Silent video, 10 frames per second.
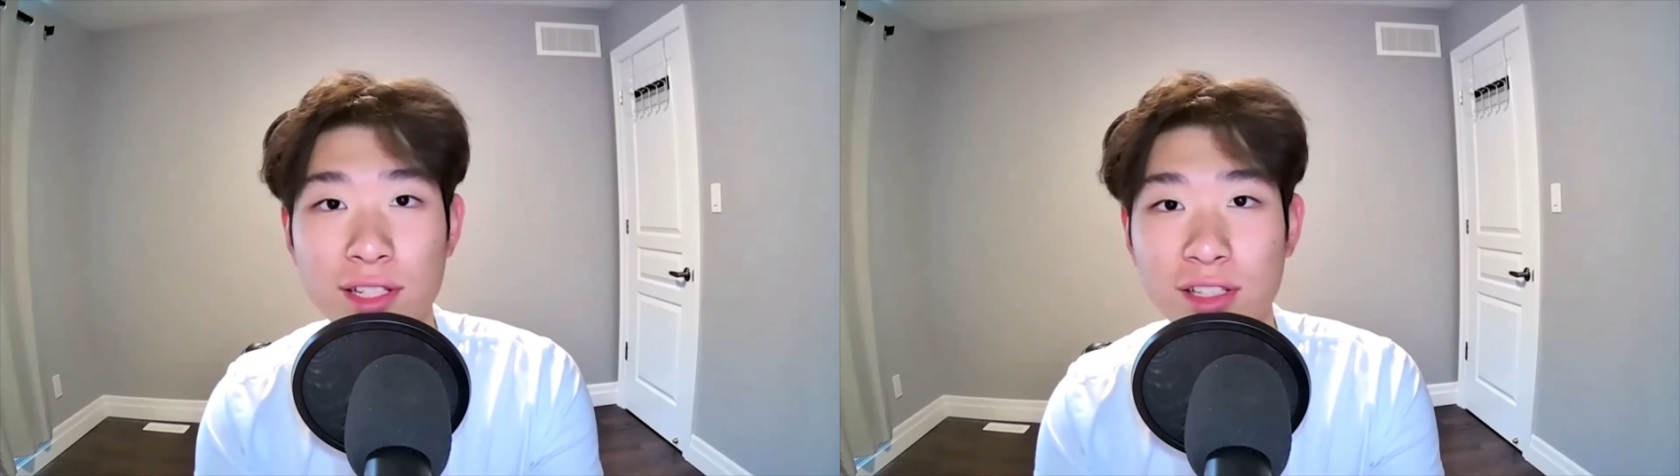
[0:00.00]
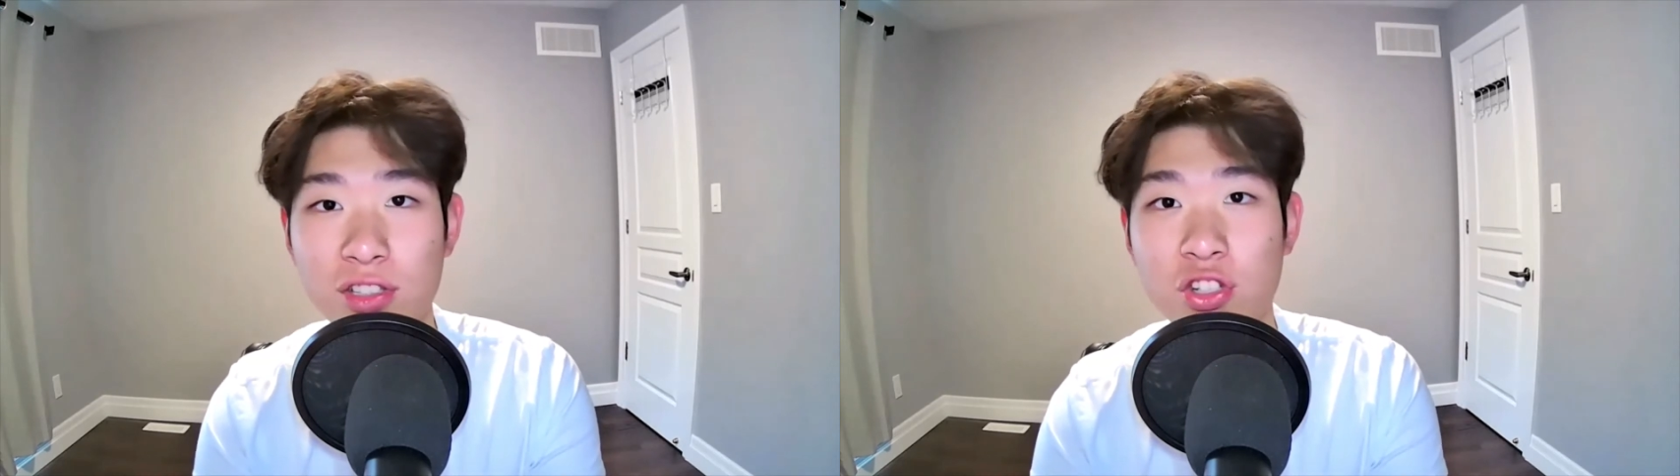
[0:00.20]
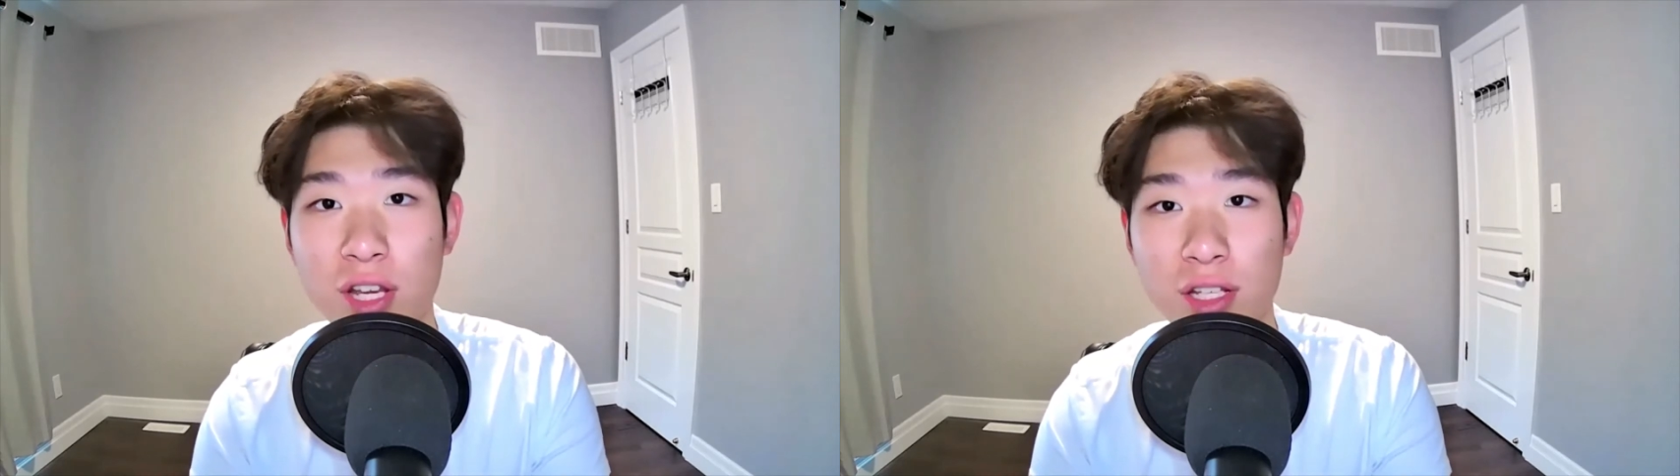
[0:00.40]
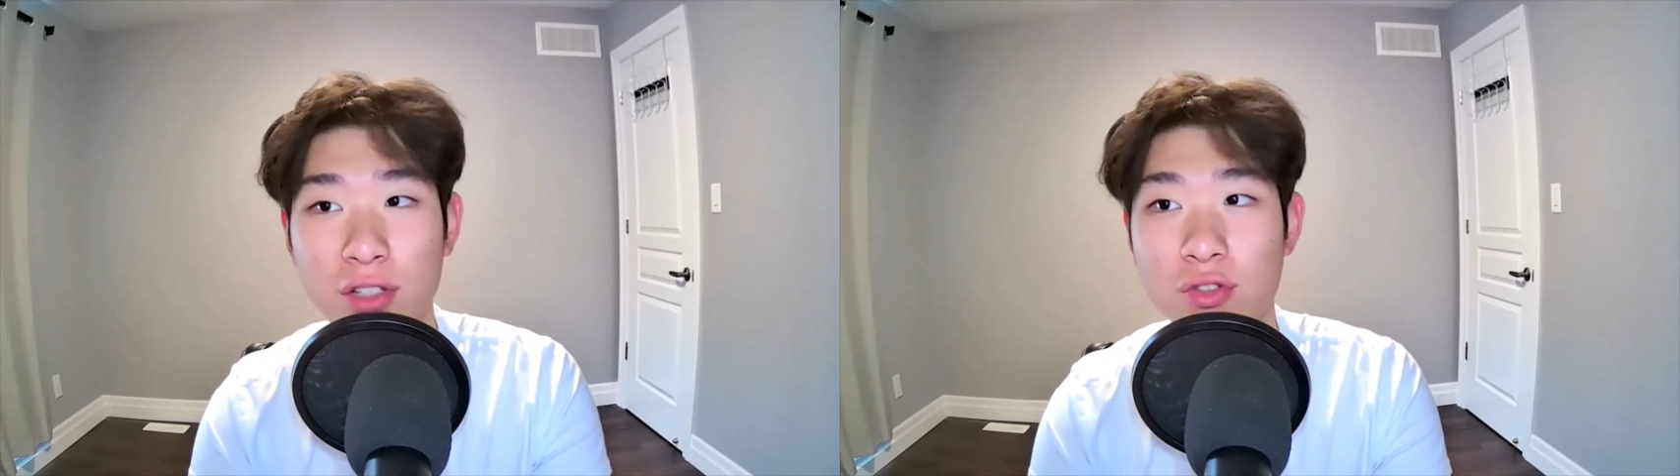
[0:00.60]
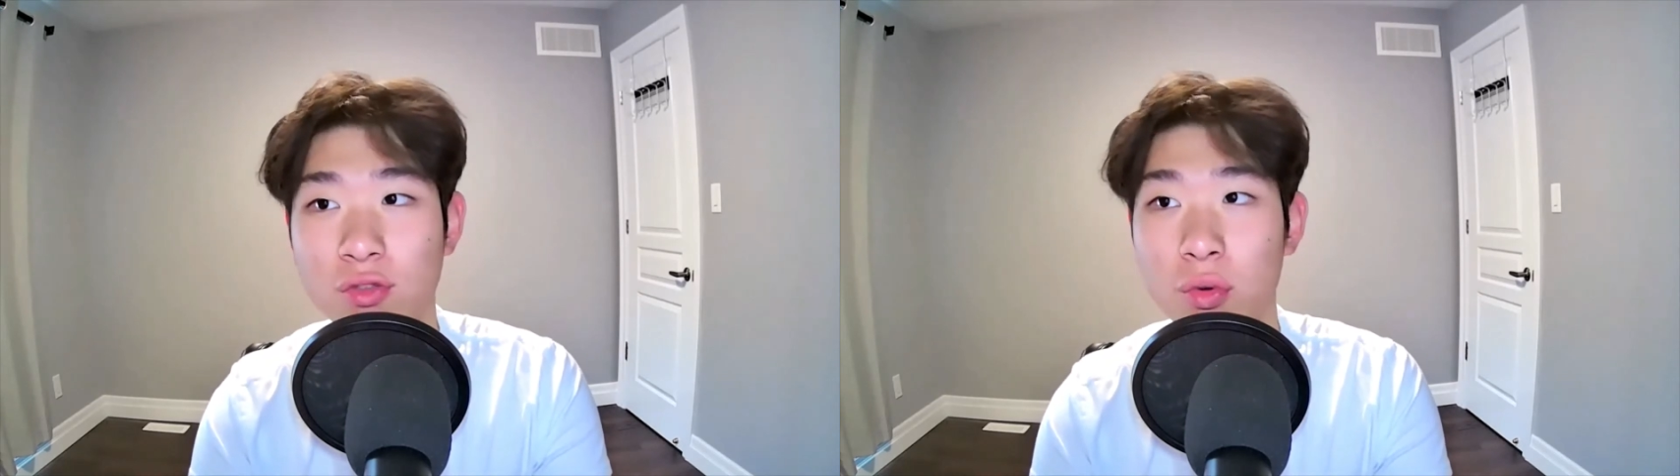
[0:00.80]

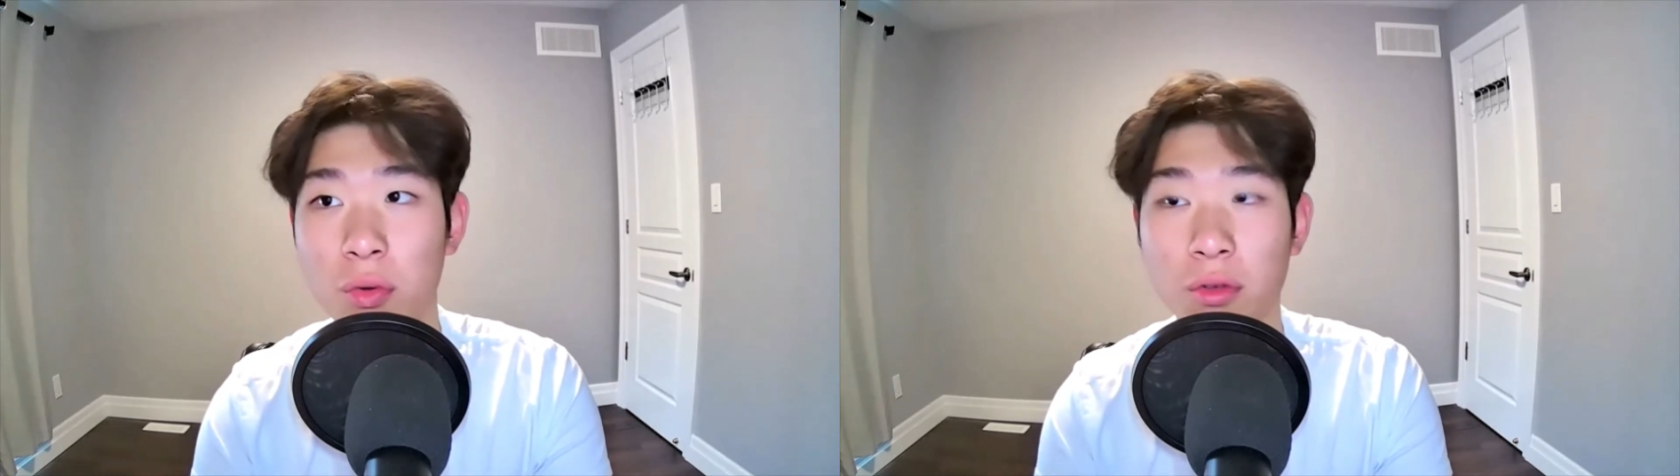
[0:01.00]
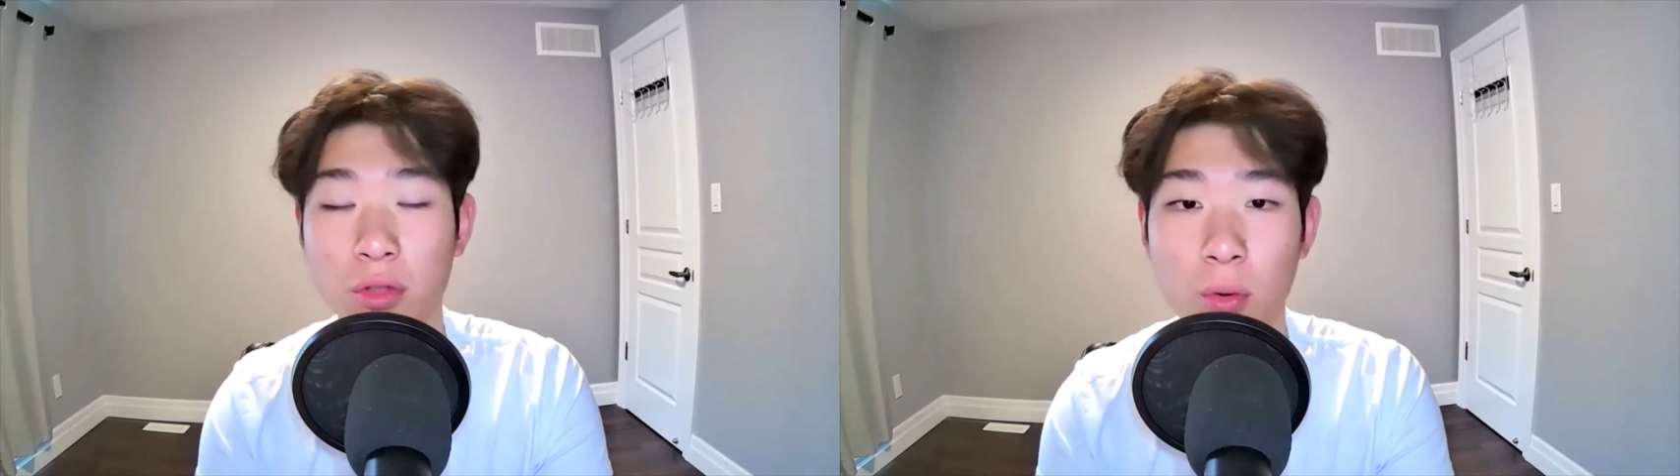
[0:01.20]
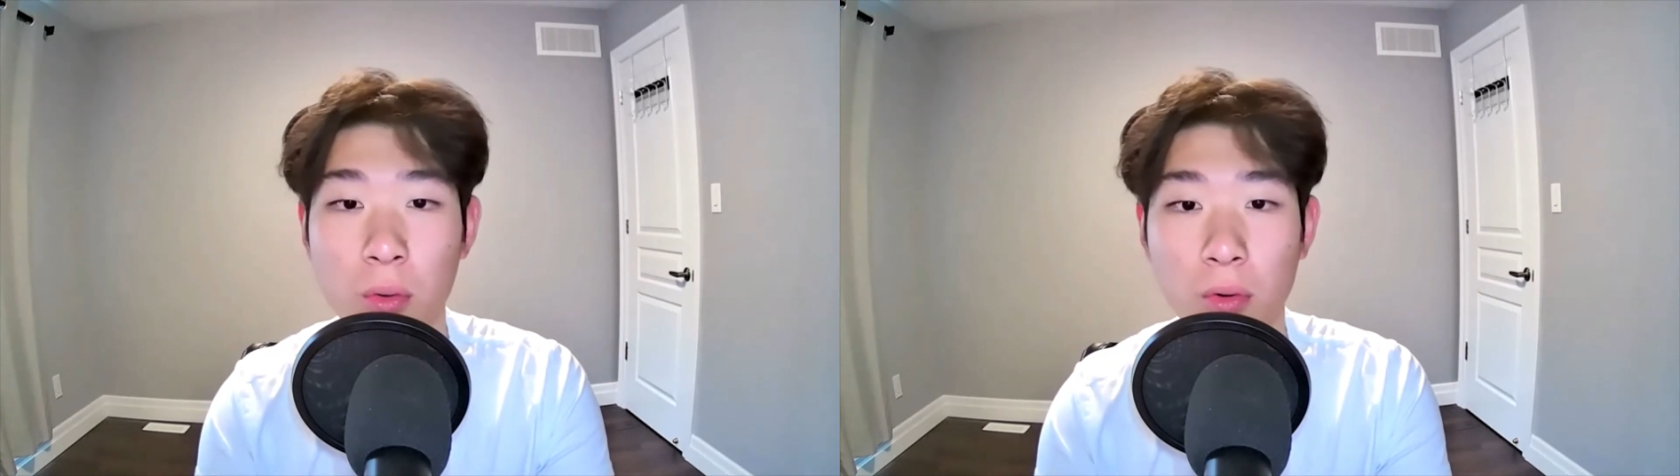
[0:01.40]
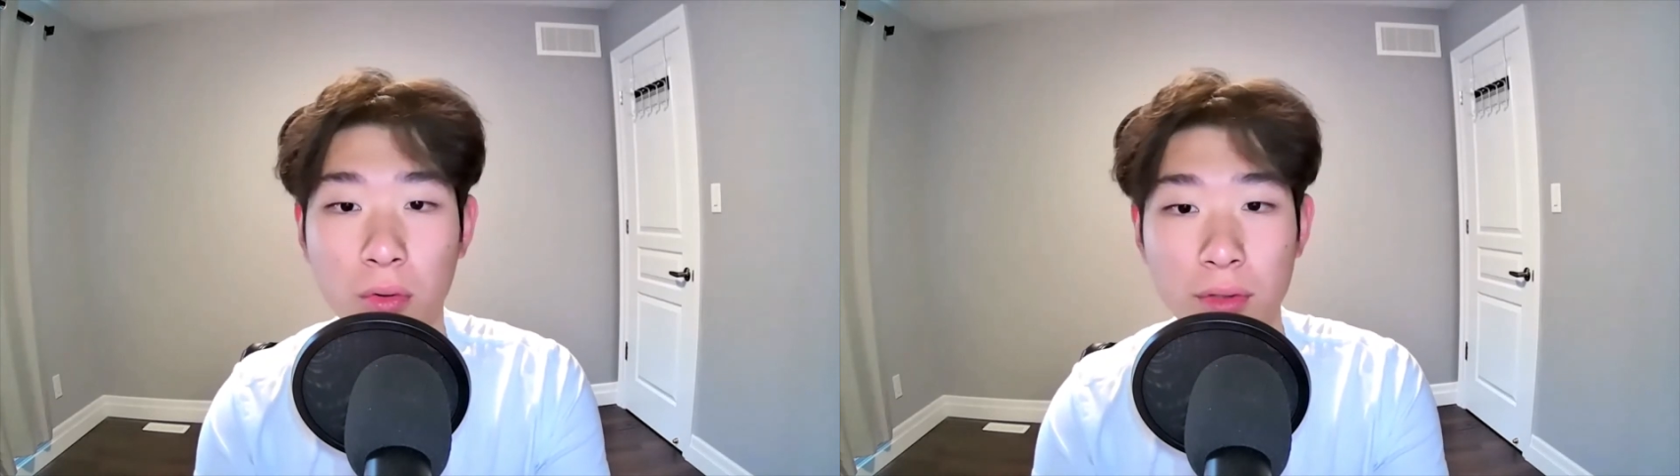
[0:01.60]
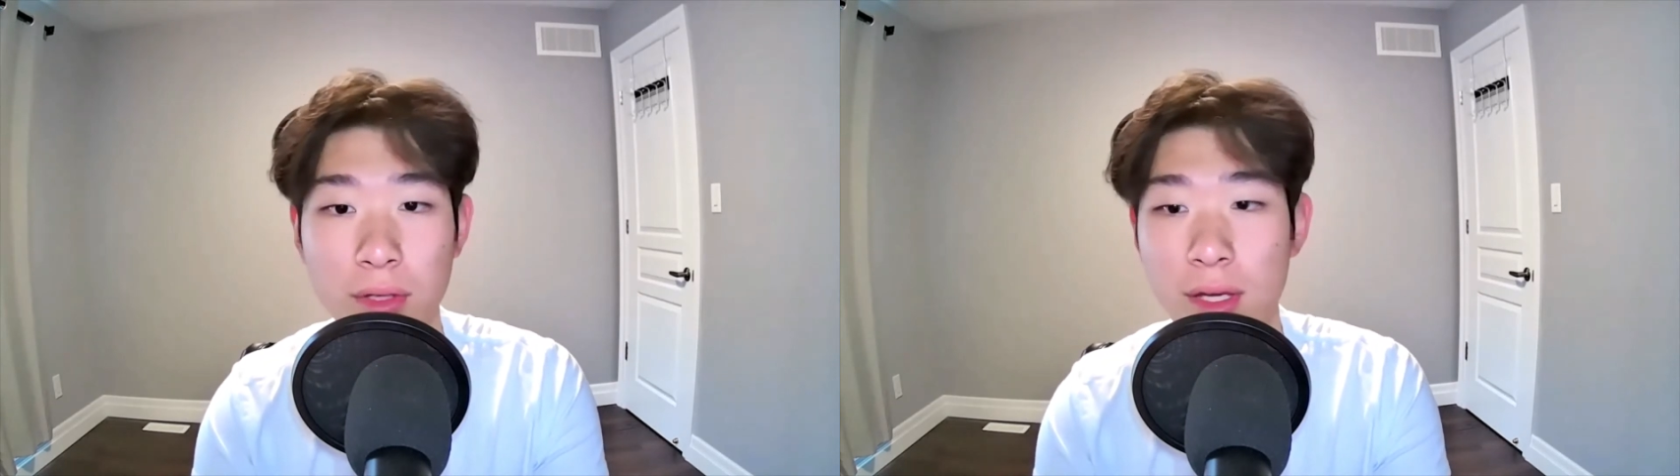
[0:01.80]
exchange for gold.